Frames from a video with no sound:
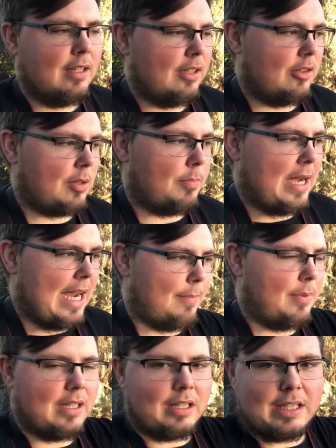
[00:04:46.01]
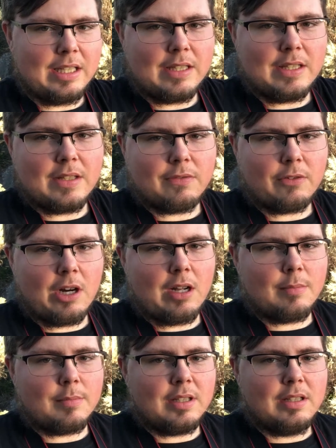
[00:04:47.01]
There's a pipe that leads
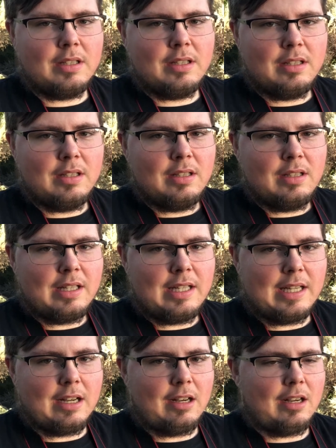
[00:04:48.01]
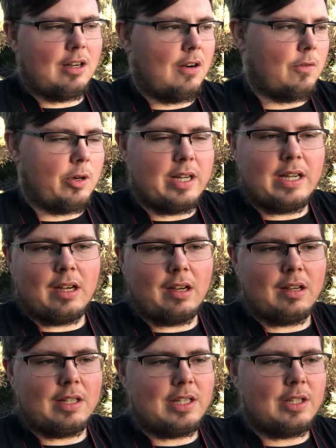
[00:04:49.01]
from here over
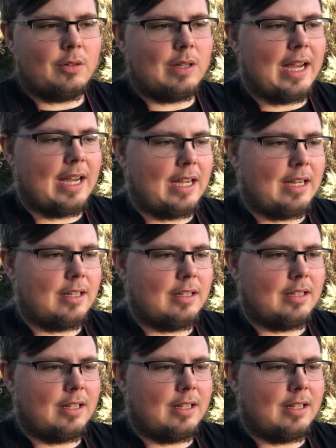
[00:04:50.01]
here to a